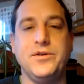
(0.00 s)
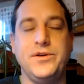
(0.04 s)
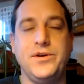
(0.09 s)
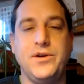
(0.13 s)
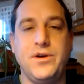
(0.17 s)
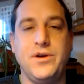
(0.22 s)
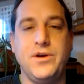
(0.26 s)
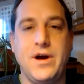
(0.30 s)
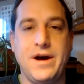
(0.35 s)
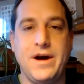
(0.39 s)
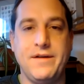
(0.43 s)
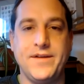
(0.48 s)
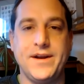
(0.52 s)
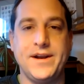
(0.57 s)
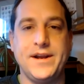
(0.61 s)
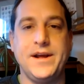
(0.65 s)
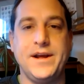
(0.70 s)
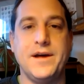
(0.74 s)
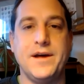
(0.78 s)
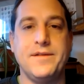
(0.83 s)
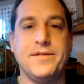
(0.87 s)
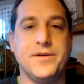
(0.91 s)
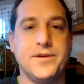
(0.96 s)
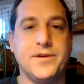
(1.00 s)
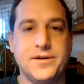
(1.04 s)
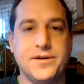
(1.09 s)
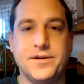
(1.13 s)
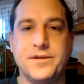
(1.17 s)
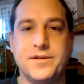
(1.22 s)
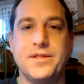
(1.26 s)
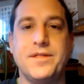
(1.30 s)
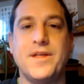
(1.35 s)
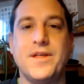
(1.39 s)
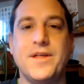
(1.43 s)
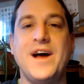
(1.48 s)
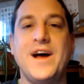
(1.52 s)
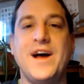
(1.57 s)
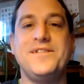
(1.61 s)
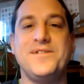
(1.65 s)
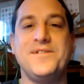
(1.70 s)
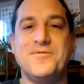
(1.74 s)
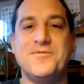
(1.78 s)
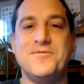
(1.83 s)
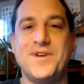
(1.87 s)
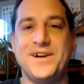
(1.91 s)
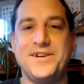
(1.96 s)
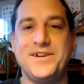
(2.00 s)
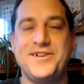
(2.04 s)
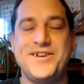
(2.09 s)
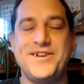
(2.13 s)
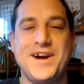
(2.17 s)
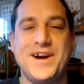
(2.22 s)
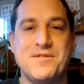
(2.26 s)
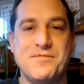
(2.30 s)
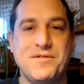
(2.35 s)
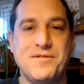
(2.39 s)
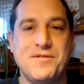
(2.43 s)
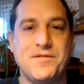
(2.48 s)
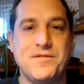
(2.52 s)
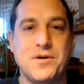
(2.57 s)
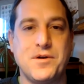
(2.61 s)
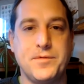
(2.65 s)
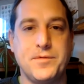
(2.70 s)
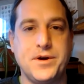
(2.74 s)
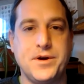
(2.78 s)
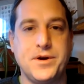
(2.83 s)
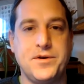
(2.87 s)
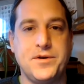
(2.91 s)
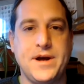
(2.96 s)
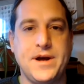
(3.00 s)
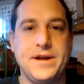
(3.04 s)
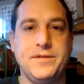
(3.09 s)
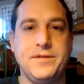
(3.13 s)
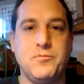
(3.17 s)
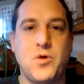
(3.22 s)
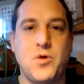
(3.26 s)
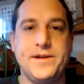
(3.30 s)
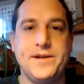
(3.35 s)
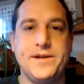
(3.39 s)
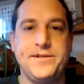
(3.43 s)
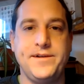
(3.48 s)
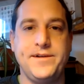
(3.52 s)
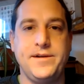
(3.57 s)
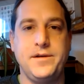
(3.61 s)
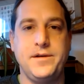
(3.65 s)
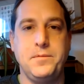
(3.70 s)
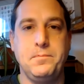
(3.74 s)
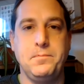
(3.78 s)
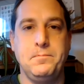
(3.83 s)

Do you have any other thoughts you want to share before we go ahead and watch it?